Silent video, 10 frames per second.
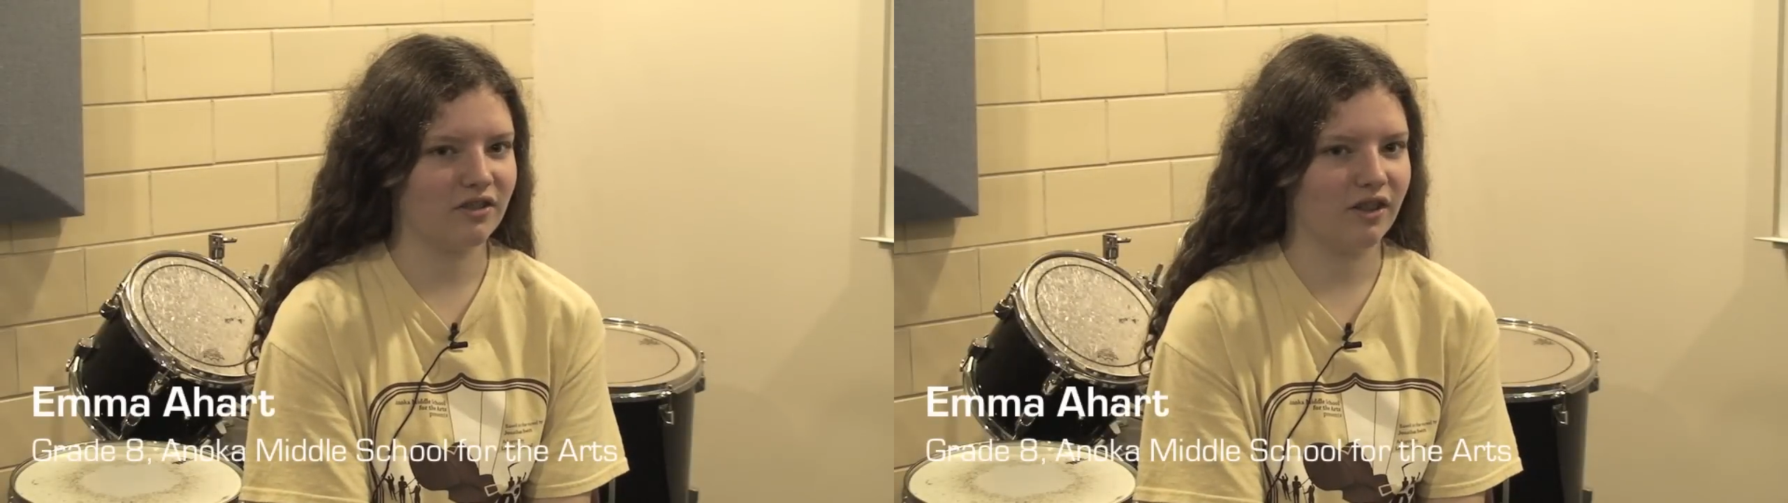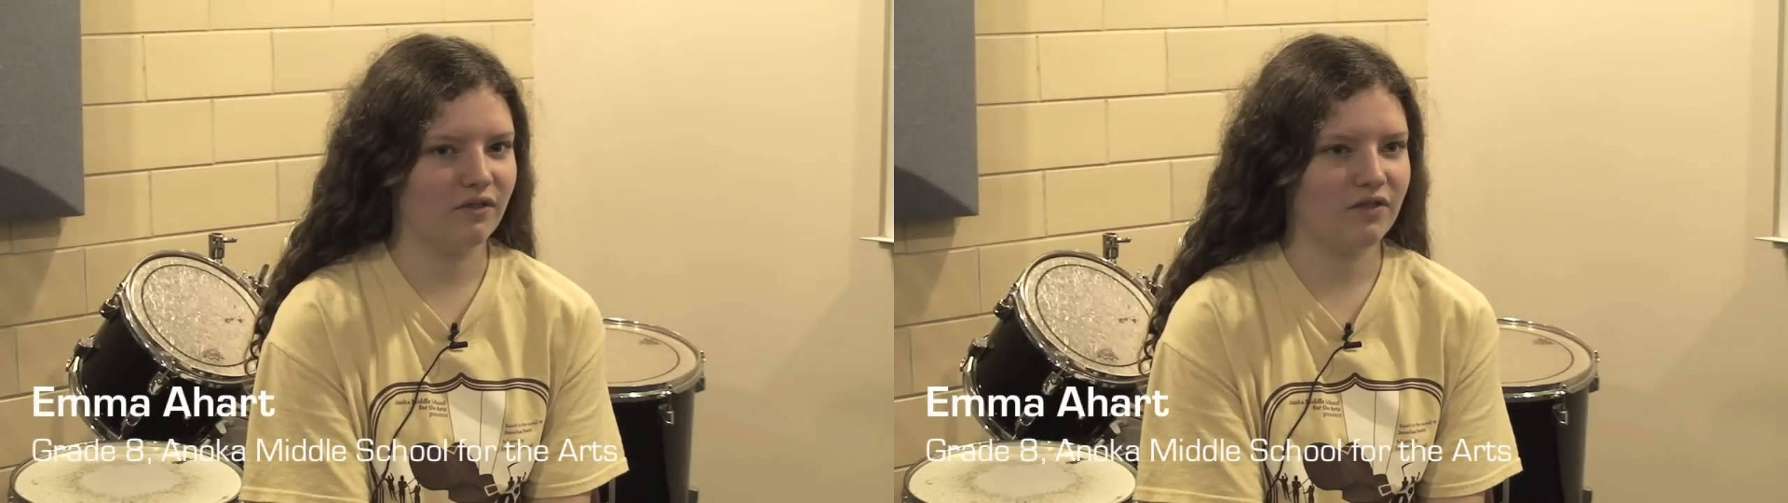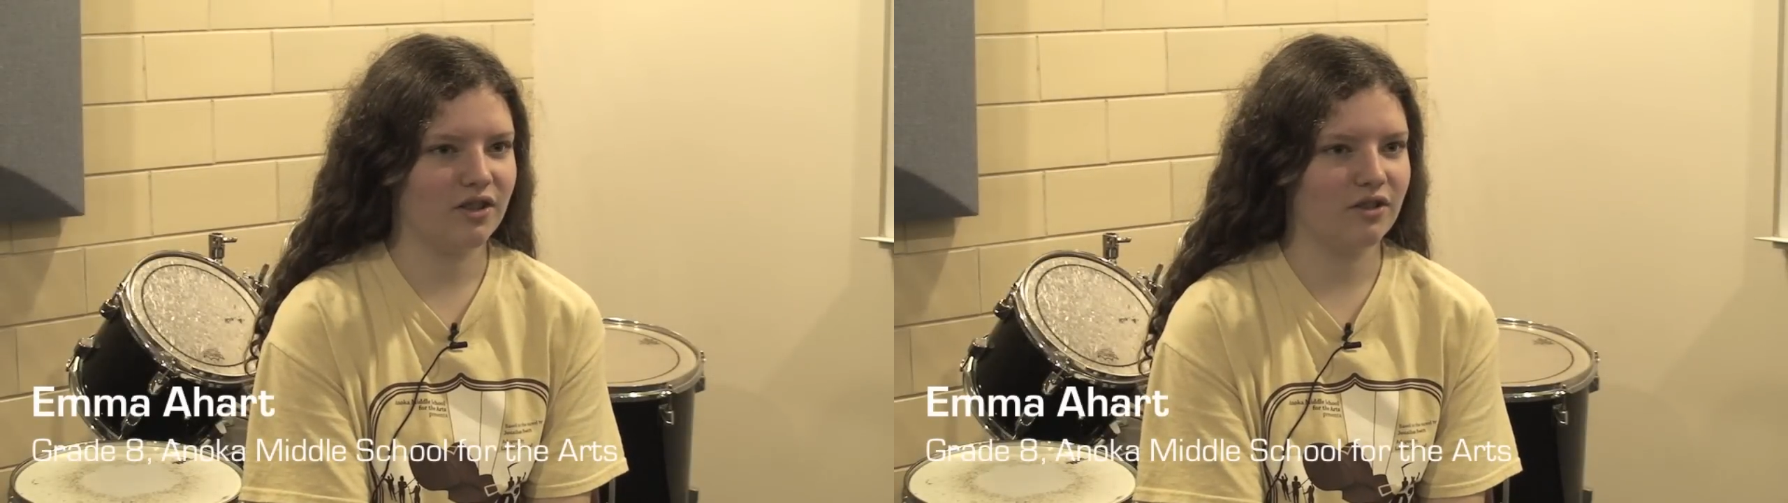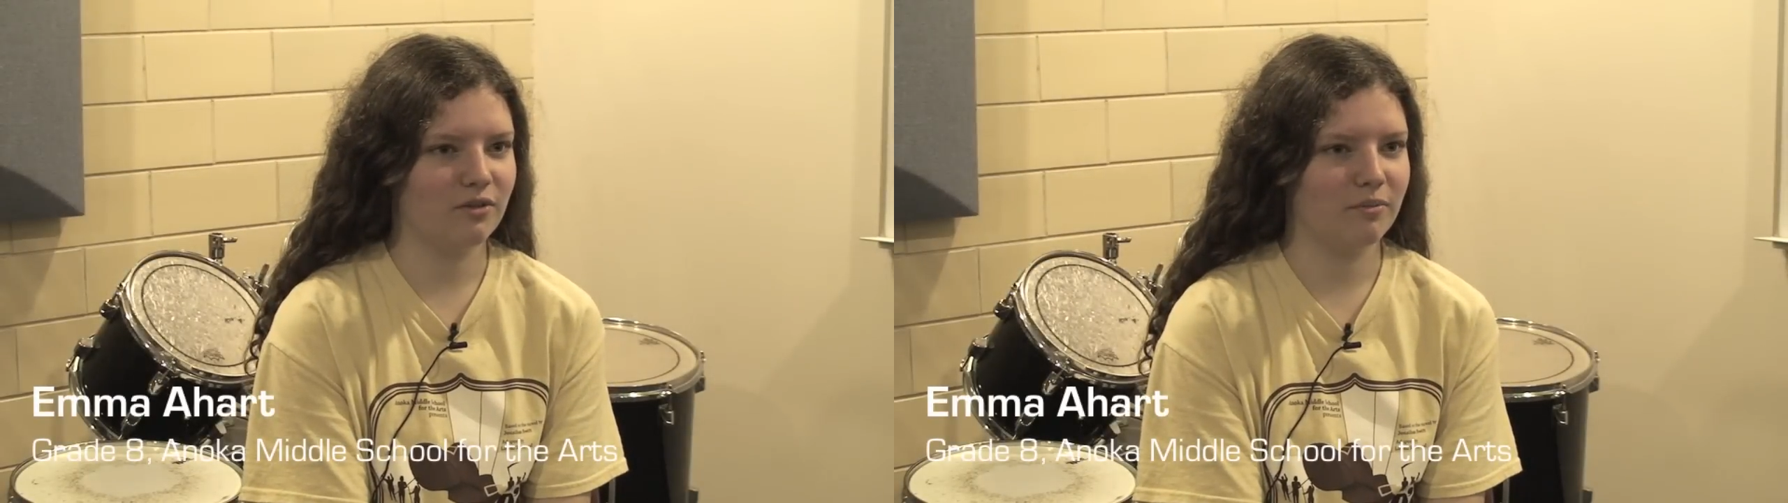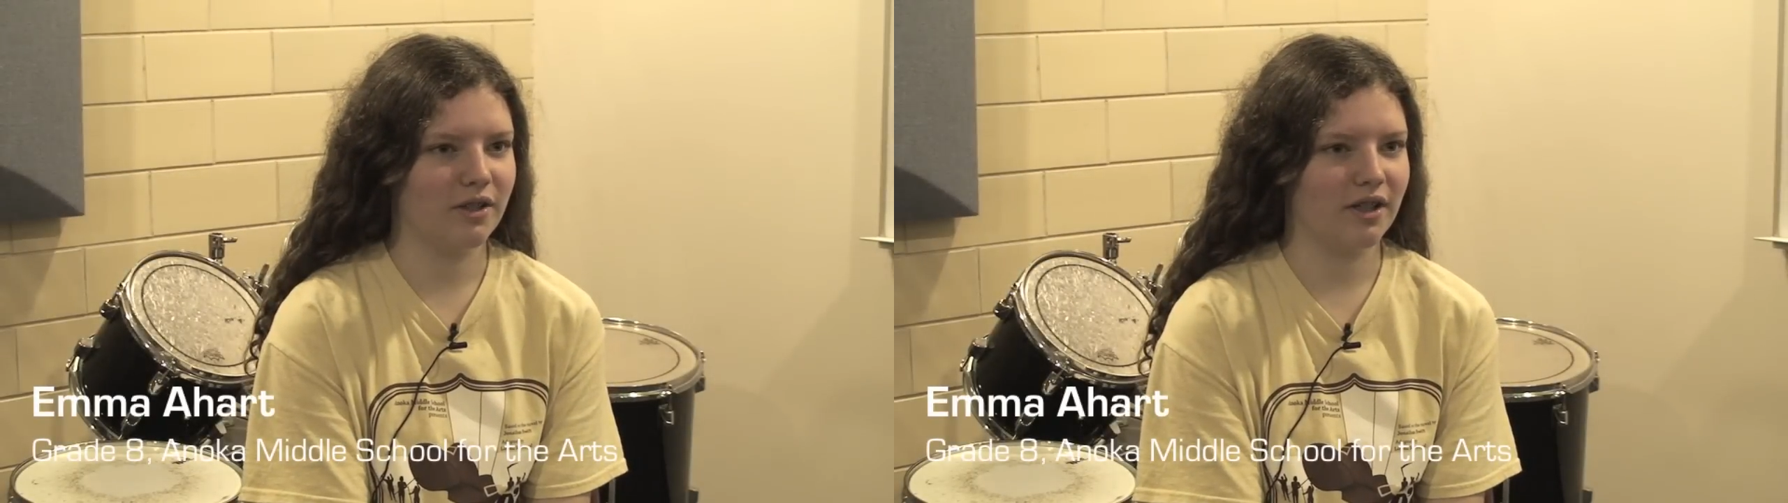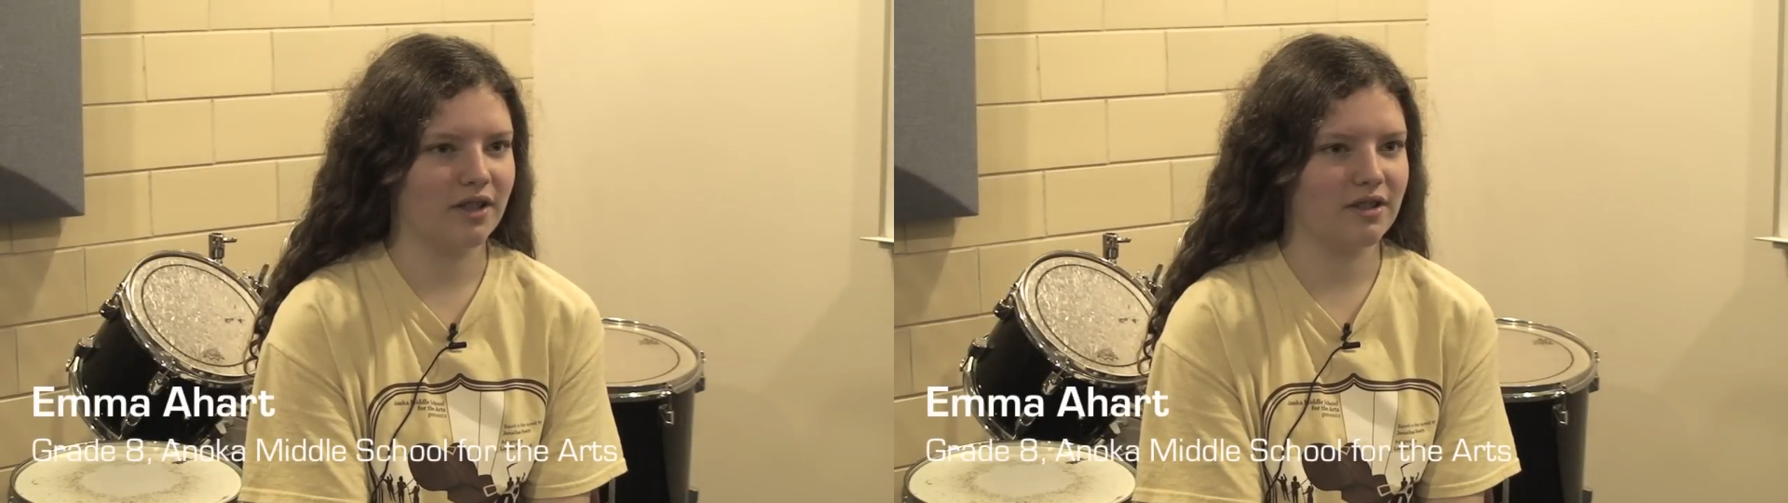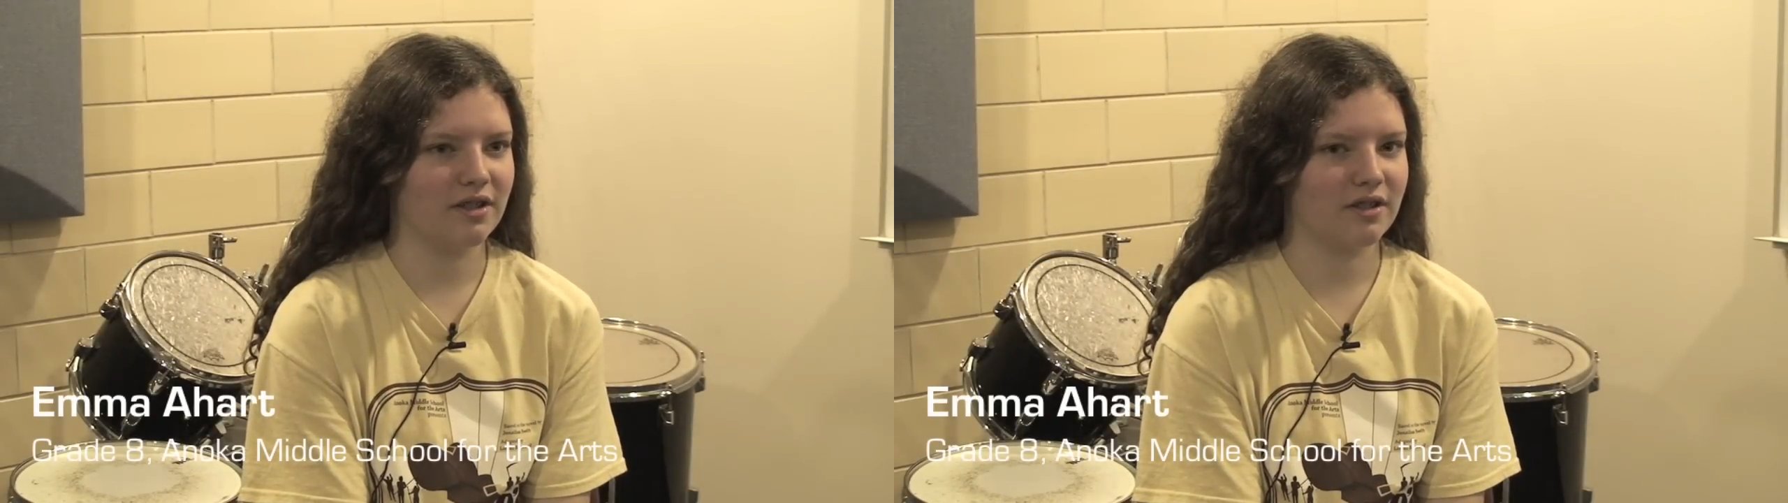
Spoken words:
love to do because